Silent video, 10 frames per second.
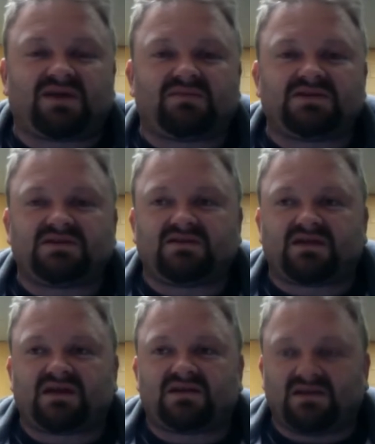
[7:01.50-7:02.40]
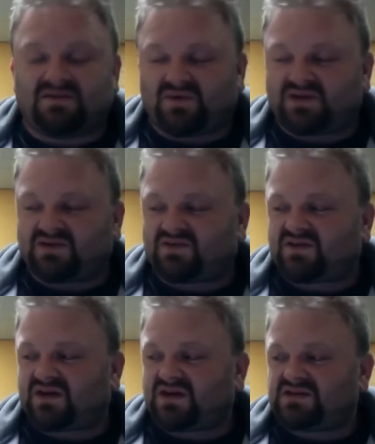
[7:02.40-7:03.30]
damage that they did at one
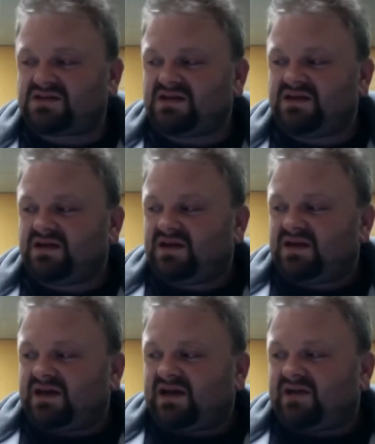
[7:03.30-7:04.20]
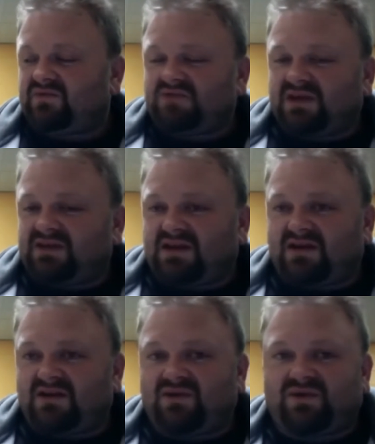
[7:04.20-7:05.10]
stage. Uh, and they
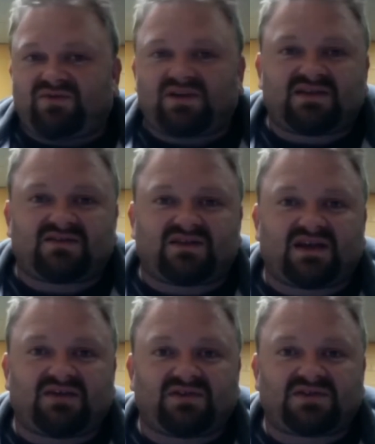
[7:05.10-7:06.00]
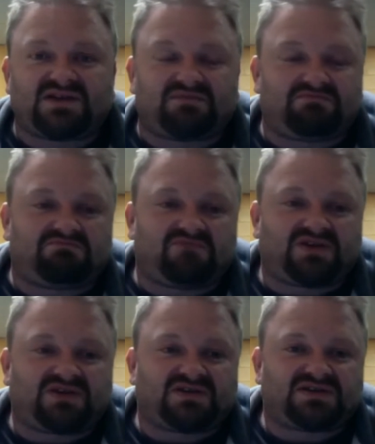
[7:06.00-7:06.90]
don't know what effect that's going to have on the ship
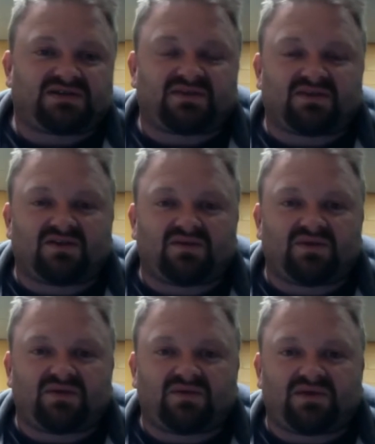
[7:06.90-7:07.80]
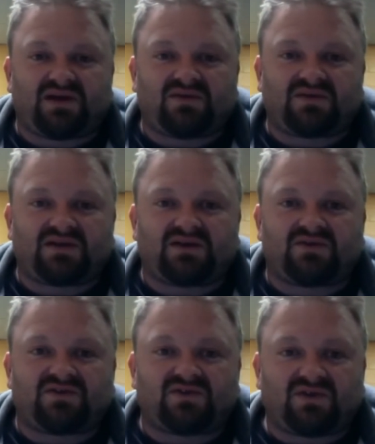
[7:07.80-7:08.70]
which is something that I'll be able to play with
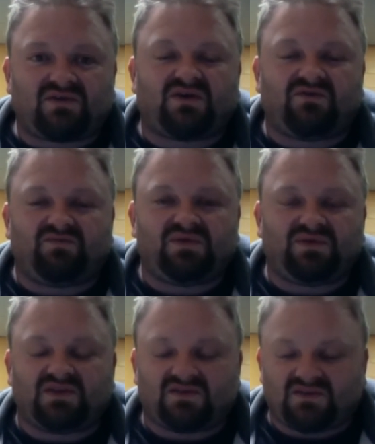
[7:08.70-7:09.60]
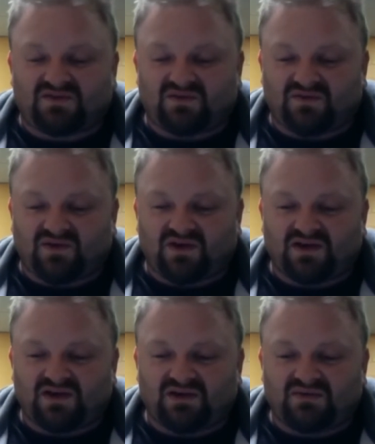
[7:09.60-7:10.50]
later on. So I've, I've built this sort of
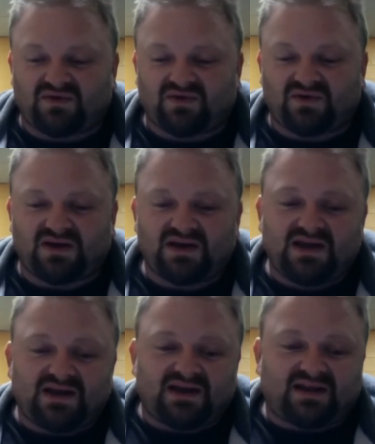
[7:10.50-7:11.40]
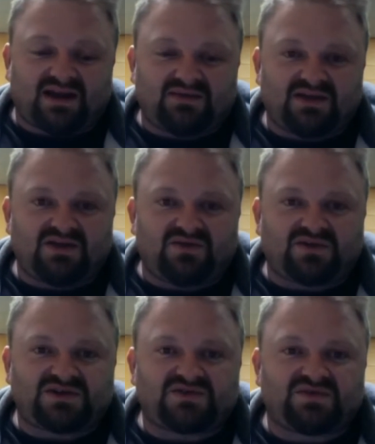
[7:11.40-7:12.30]
idea up through it. Now, the game that
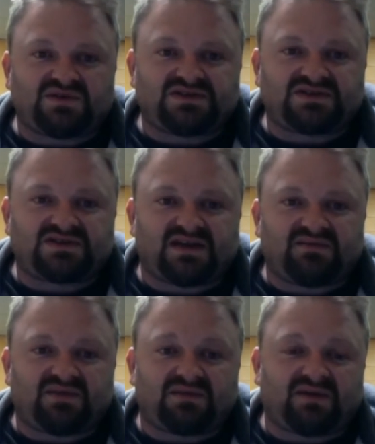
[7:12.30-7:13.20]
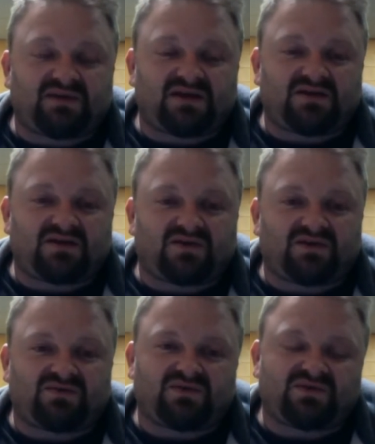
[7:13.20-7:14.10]
you watched was um, them coming
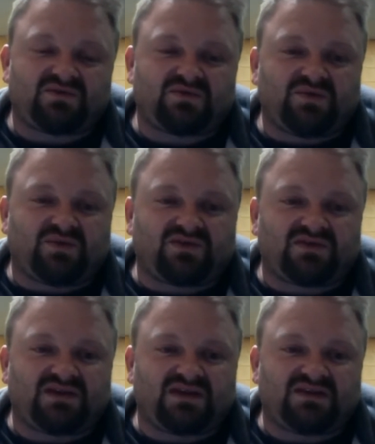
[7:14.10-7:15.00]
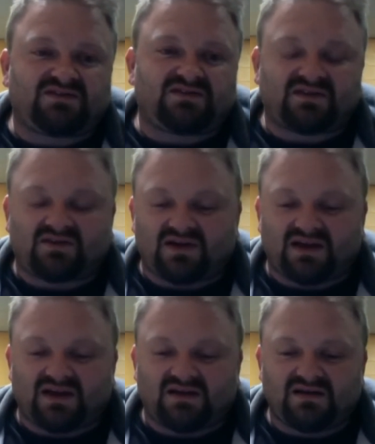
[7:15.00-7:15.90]
across, well, it wasn't
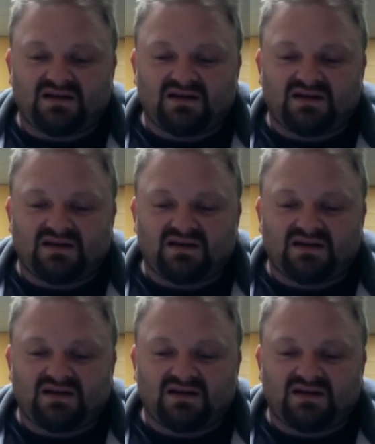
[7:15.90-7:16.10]
necessarily